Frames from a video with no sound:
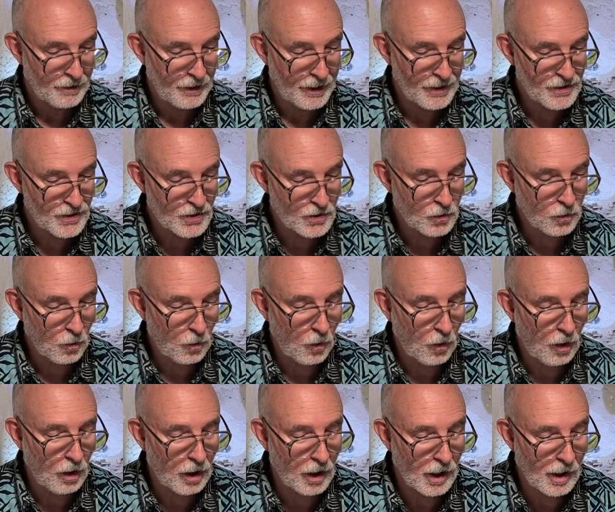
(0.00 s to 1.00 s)
They
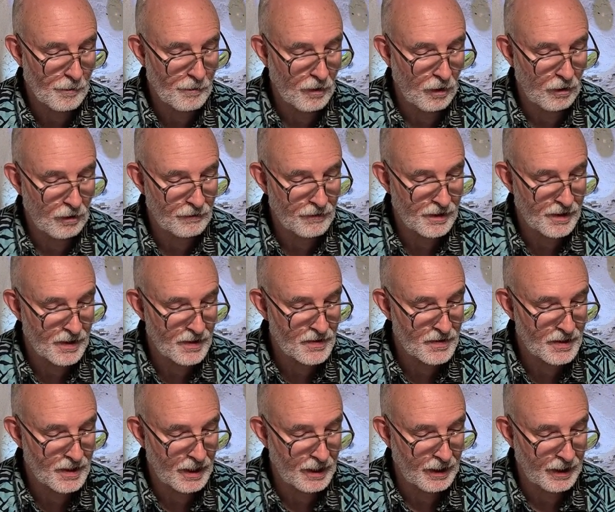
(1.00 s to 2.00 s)
swarm over the
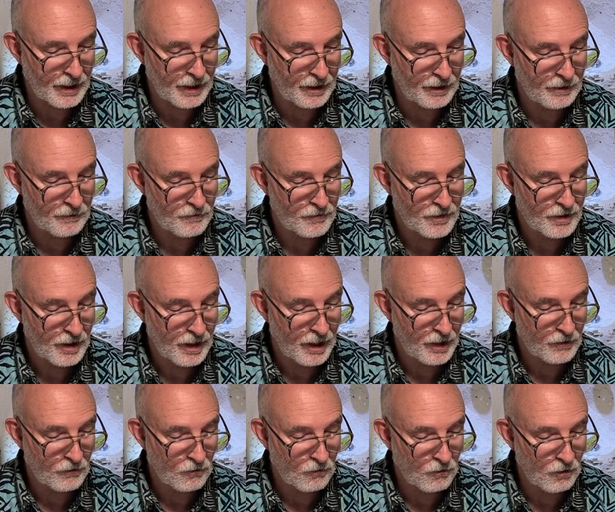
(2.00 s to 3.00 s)
city
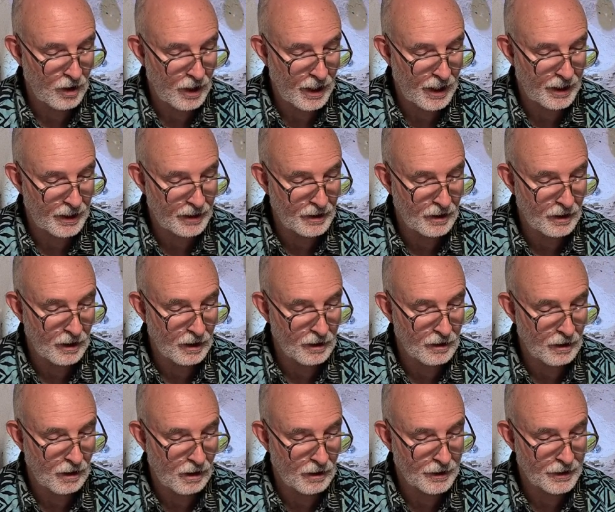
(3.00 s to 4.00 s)
and run
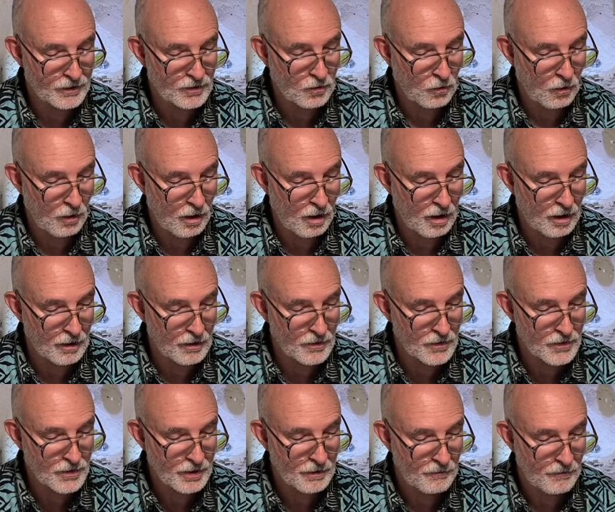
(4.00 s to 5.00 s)
along its
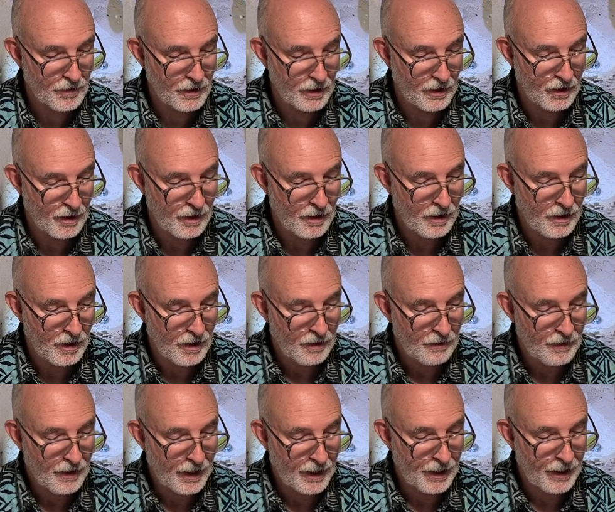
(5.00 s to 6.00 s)
walls.
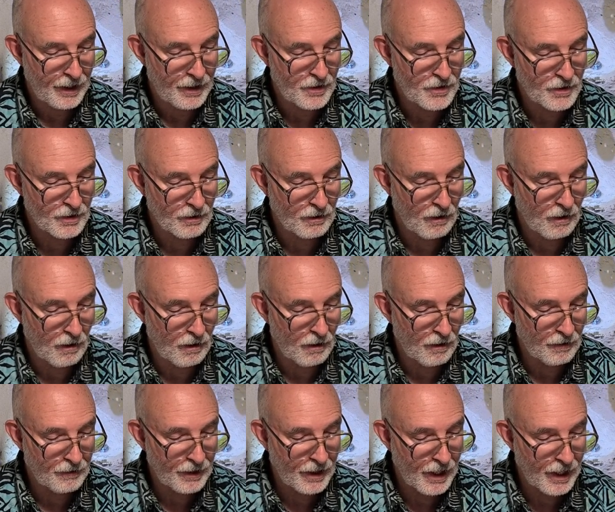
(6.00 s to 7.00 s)
They enter
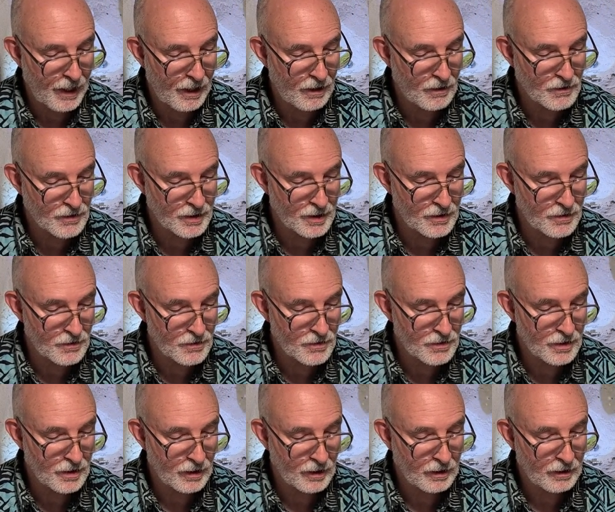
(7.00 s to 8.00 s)
all the
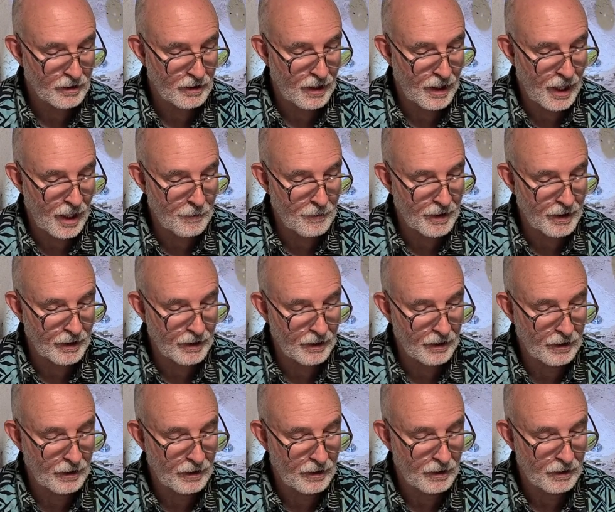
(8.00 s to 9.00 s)
houses,
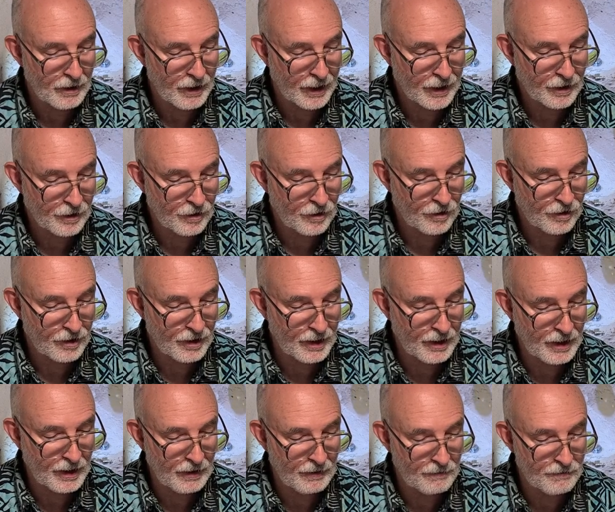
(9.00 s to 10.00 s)
climbing like
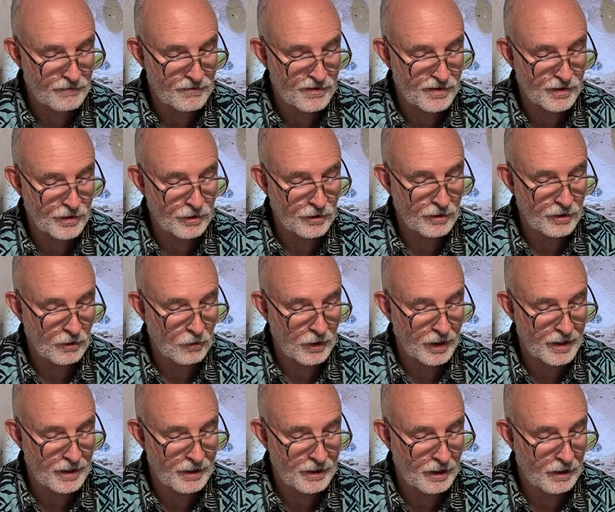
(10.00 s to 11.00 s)
thieves through the
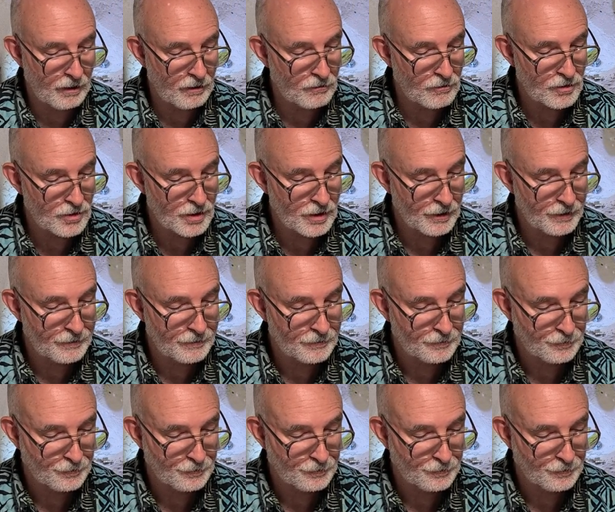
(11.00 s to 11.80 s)
windows.